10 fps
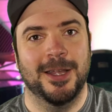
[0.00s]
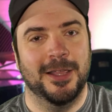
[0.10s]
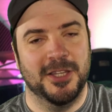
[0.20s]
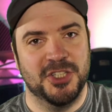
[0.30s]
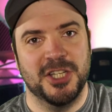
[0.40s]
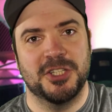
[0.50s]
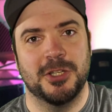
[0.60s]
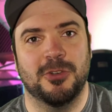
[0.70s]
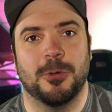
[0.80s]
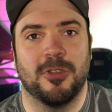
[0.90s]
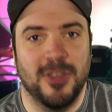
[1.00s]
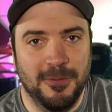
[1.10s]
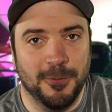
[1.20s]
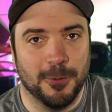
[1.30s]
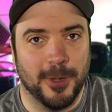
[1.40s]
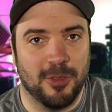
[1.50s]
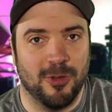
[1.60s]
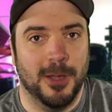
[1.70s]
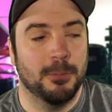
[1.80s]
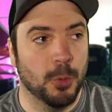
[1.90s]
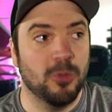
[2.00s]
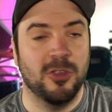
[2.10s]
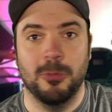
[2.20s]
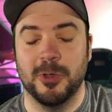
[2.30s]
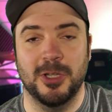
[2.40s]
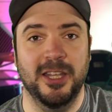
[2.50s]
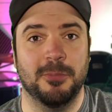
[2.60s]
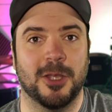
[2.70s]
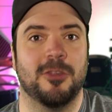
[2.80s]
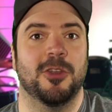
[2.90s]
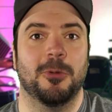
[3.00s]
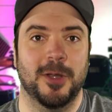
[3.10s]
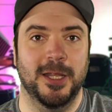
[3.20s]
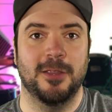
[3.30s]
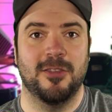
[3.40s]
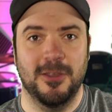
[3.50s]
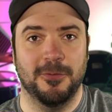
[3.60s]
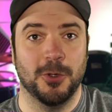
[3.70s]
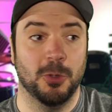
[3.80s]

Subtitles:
and they changed it into a seafood restaurant, most of you would leave because you don't want to eat seafood.